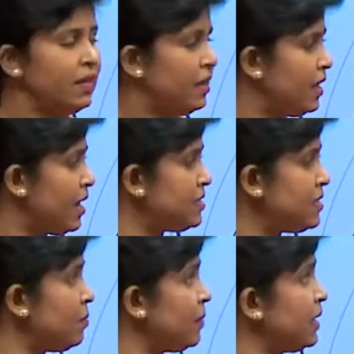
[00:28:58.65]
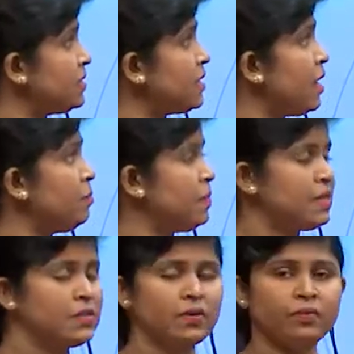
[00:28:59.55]
Here are some
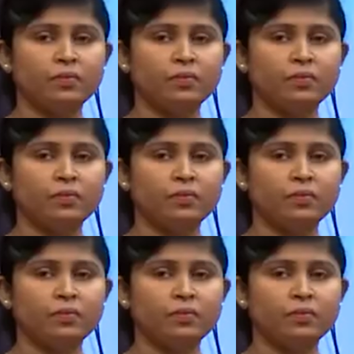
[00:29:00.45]
examples of